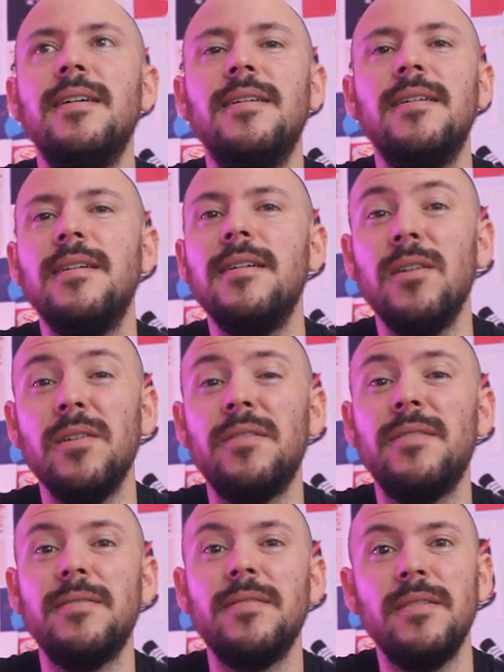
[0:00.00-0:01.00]
uh, got
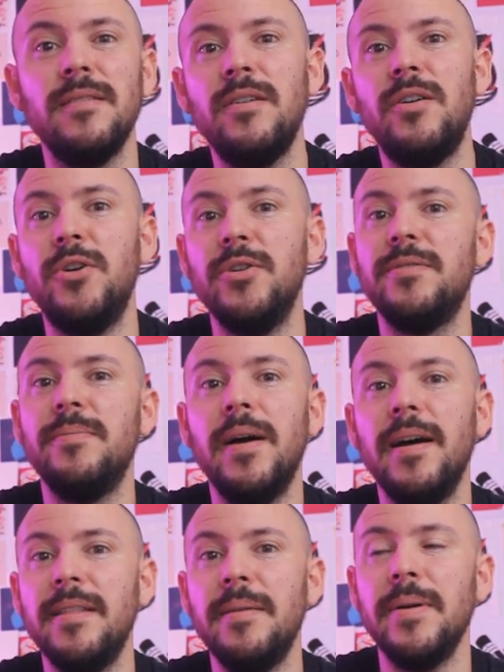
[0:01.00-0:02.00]
hurt
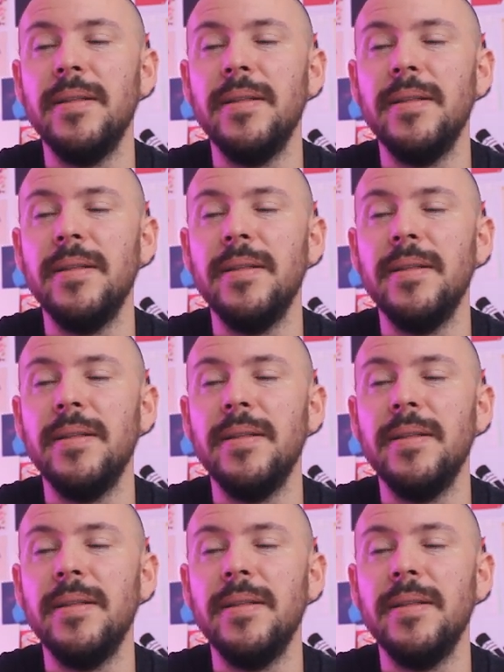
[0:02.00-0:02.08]
by the